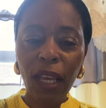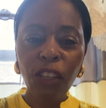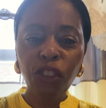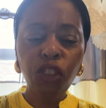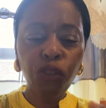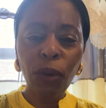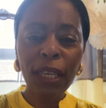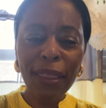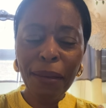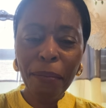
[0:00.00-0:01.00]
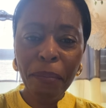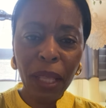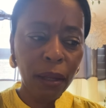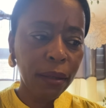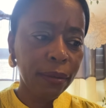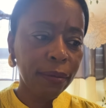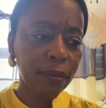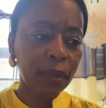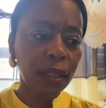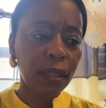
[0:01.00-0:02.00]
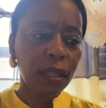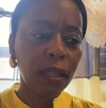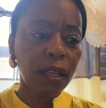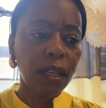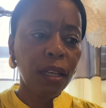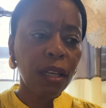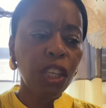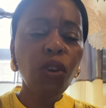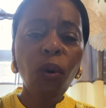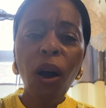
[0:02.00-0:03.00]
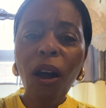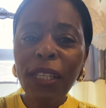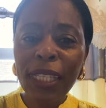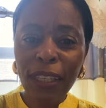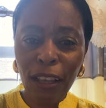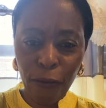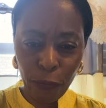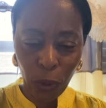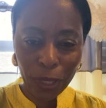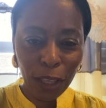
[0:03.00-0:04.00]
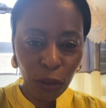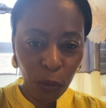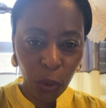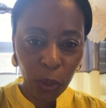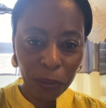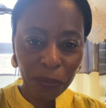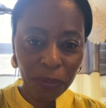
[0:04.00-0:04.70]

just drinking the milk, you are unskillful in the word.